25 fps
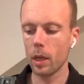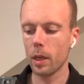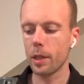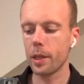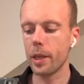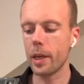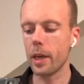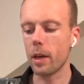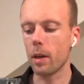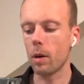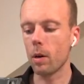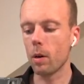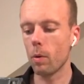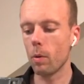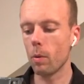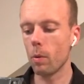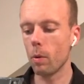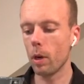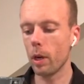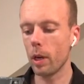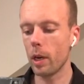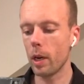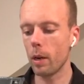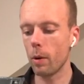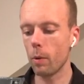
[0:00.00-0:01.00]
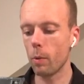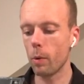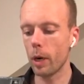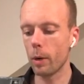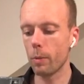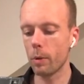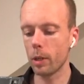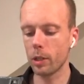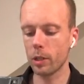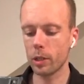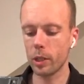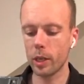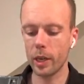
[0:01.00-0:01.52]
Yeah, what I
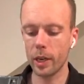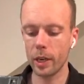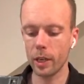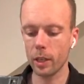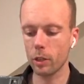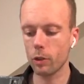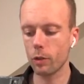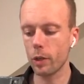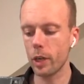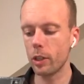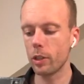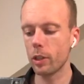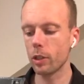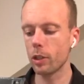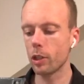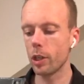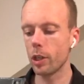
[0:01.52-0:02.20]
was saying, Trace and